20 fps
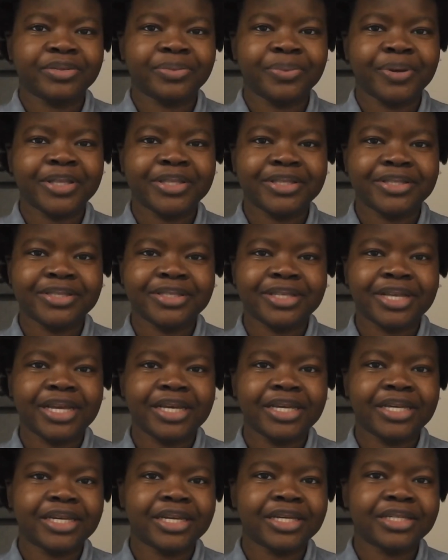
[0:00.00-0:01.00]

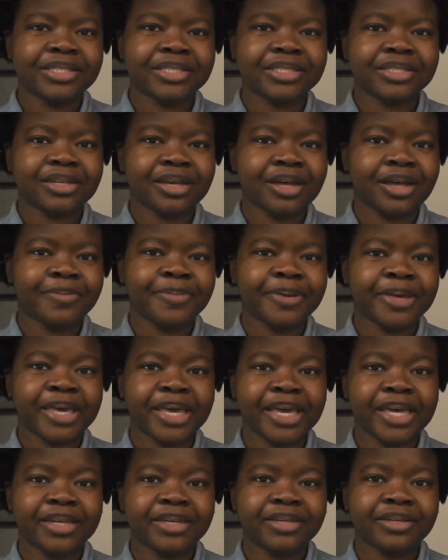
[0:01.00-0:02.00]
Wednesday, lunchtime
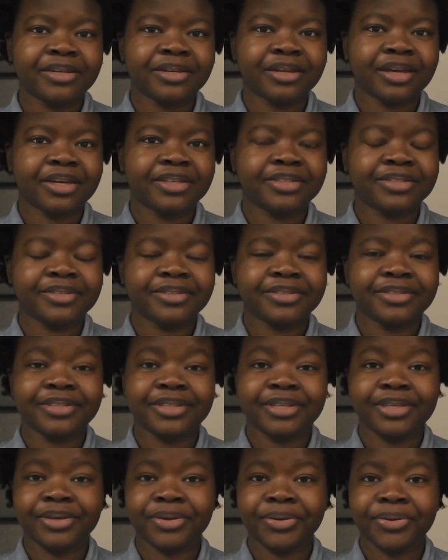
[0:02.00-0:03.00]
again. Nice to
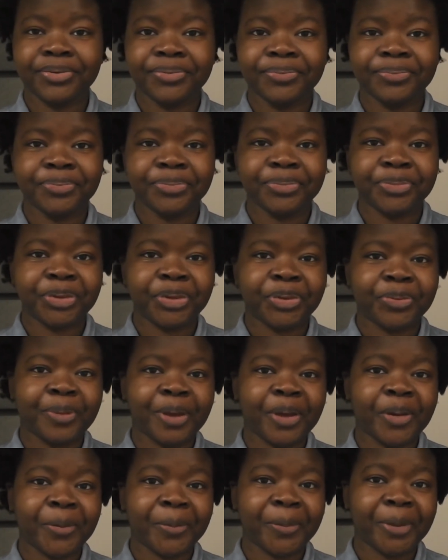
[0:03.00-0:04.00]
see you. You
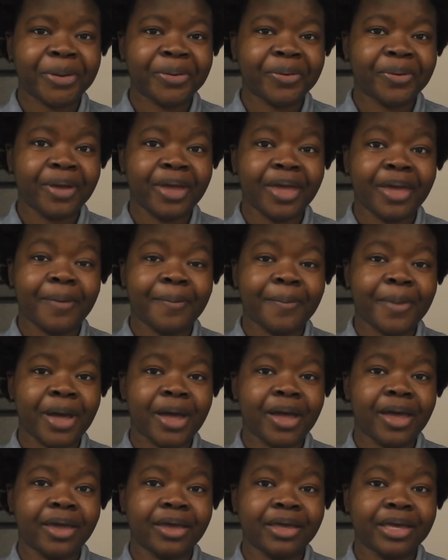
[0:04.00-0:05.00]
may or may not hear
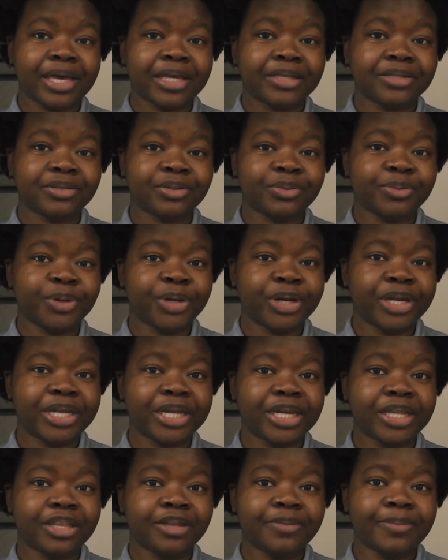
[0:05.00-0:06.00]
my kettle
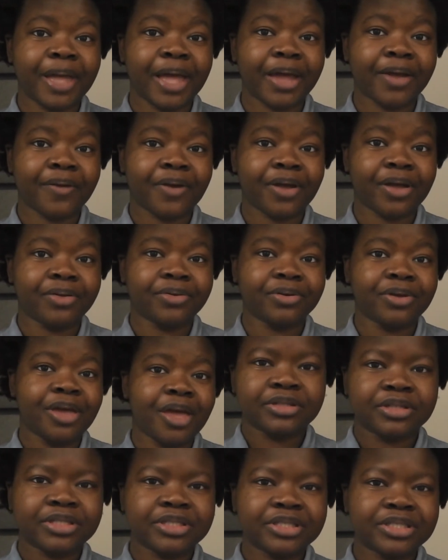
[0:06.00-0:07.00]
boiling in the background,
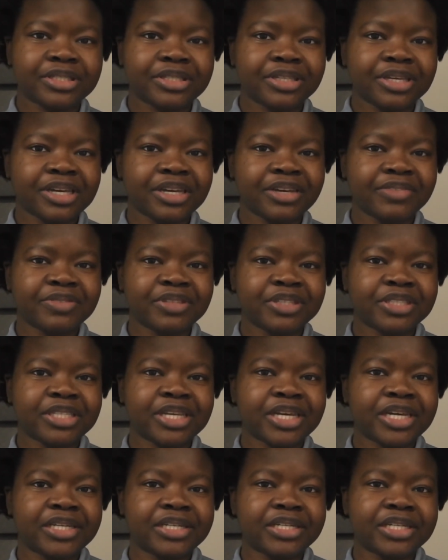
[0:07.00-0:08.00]
because today I've
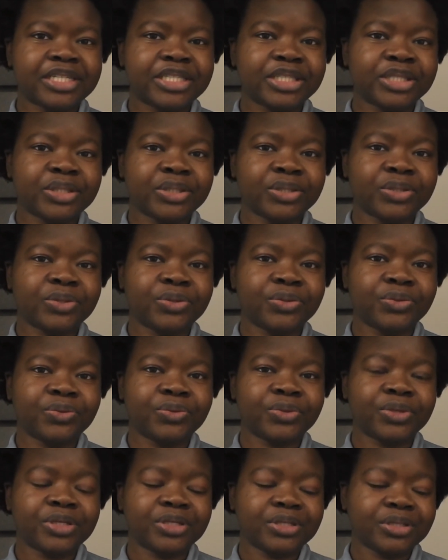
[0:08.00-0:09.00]
decided
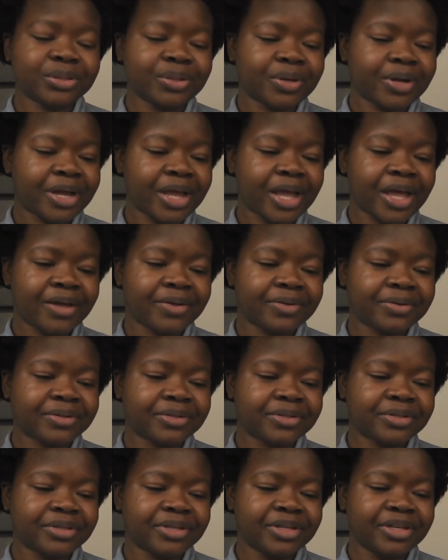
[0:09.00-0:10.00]
to try out
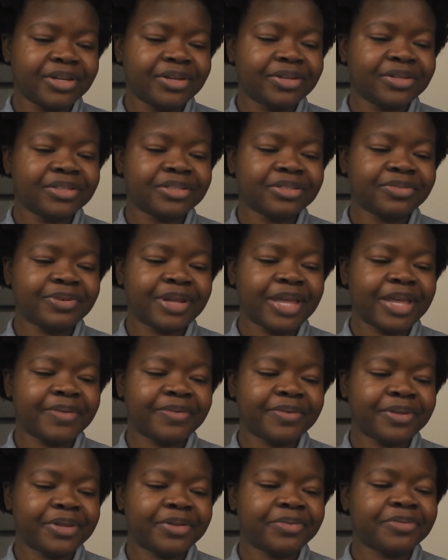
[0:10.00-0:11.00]
the last
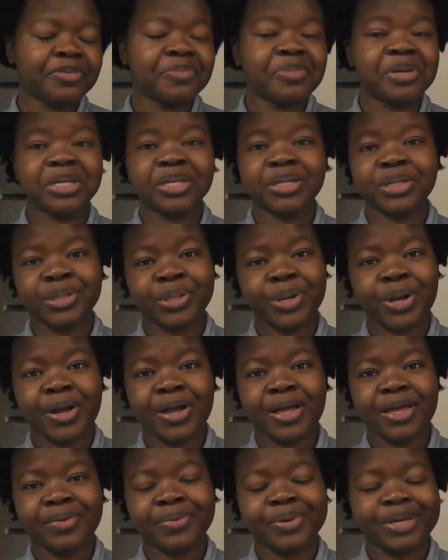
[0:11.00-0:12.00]
flavour for me to
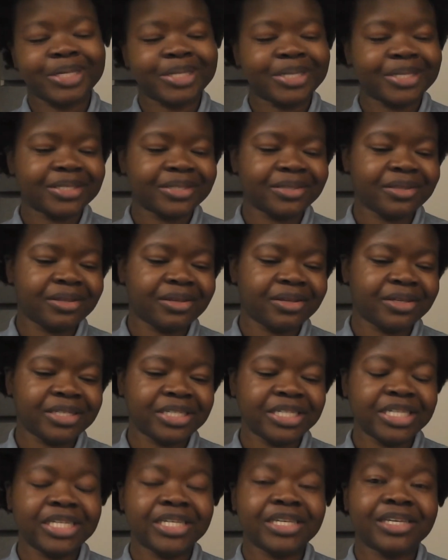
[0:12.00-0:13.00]
try, which is the
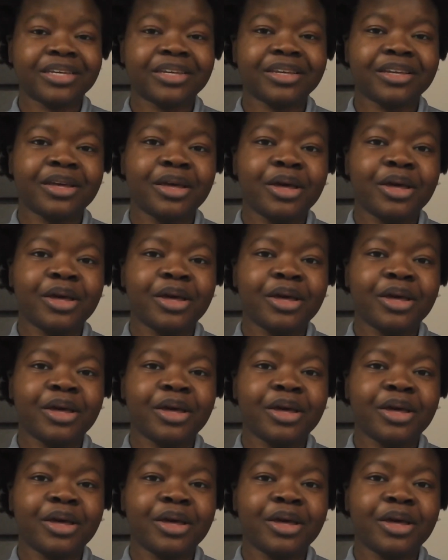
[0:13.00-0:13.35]
Tikka